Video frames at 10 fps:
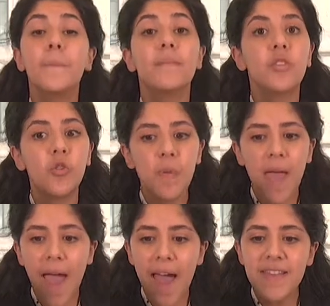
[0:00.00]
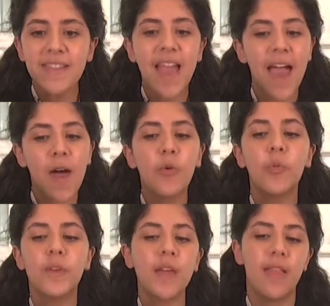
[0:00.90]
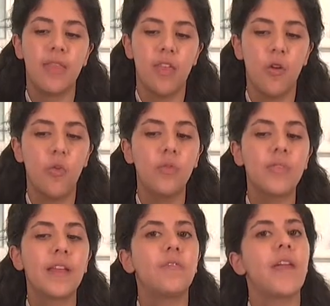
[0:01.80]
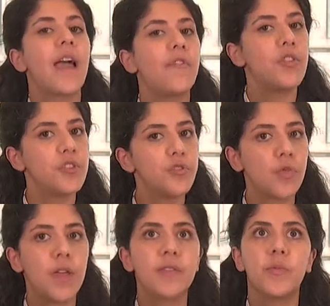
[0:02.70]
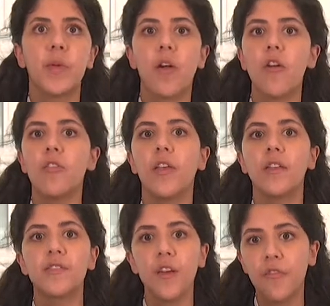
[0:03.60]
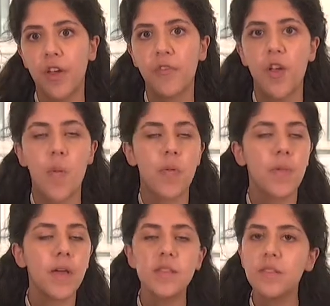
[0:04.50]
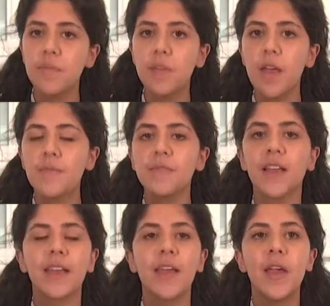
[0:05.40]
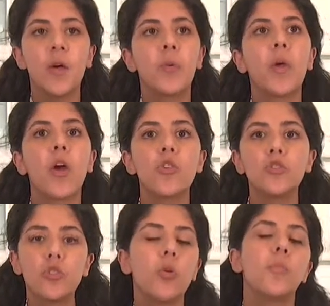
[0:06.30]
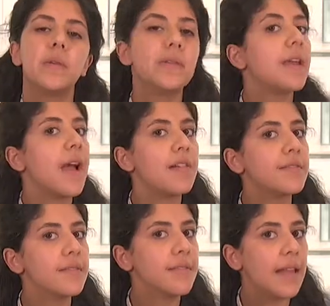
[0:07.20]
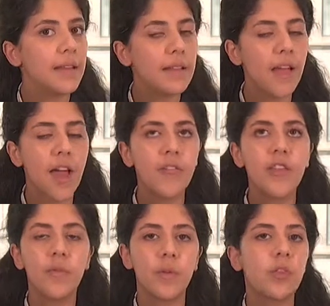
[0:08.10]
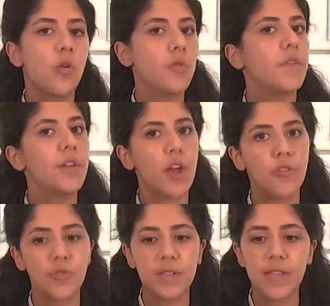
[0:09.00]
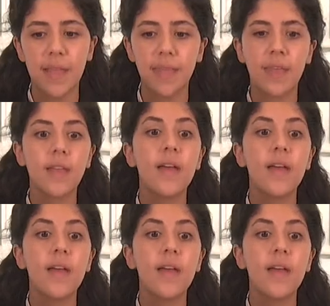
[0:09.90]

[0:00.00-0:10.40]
You may ask how we can know that we have stress, we are suffering from it, because sometimes we are so busy our daily life that we don't even understand it.